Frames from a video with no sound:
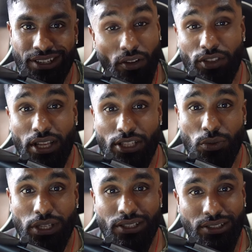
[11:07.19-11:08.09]
After
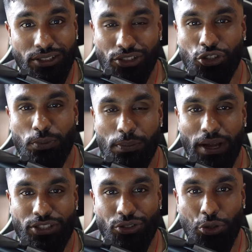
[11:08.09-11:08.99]
next week, should be
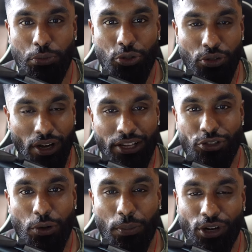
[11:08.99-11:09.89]
back to normal. I
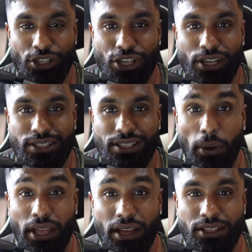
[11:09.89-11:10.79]
do apologize.
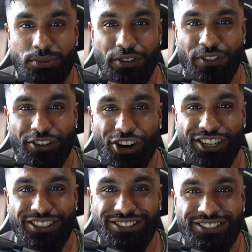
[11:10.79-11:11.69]
But yeah, it's been Fat
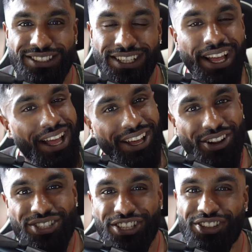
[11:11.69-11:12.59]
Rylan, and
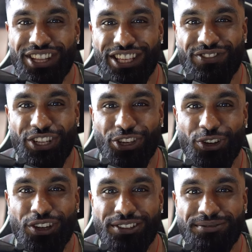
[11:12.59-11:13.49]
I'll see you in the next video.